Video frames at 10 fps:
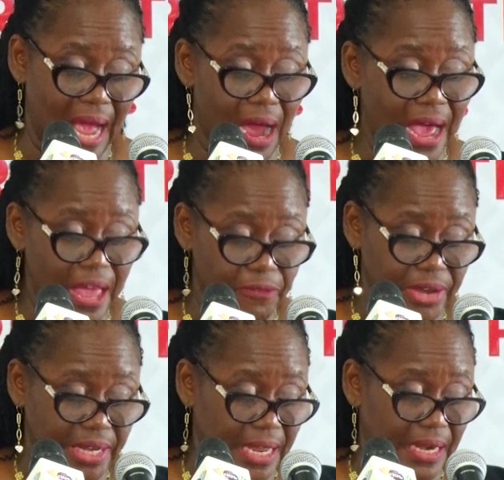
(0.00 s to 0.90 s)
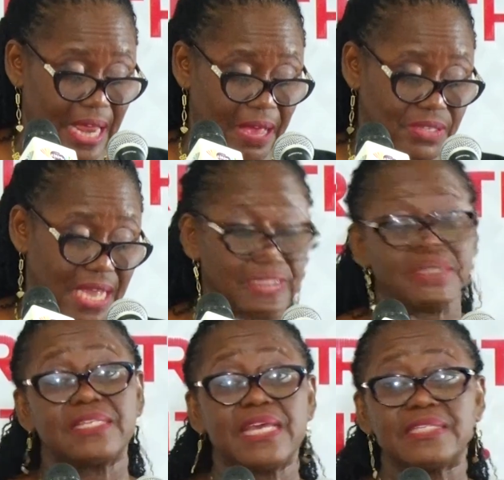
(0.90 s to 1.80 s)
our everyday lives are
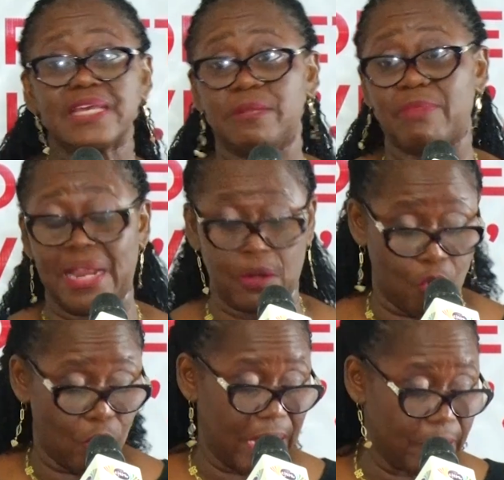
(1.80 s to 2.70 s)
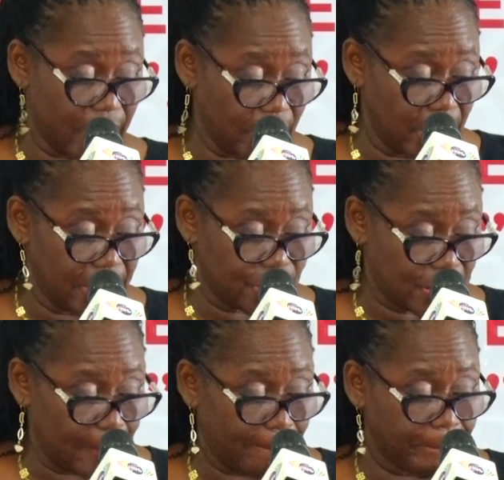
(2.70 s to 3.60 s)
dictated by law and regulation.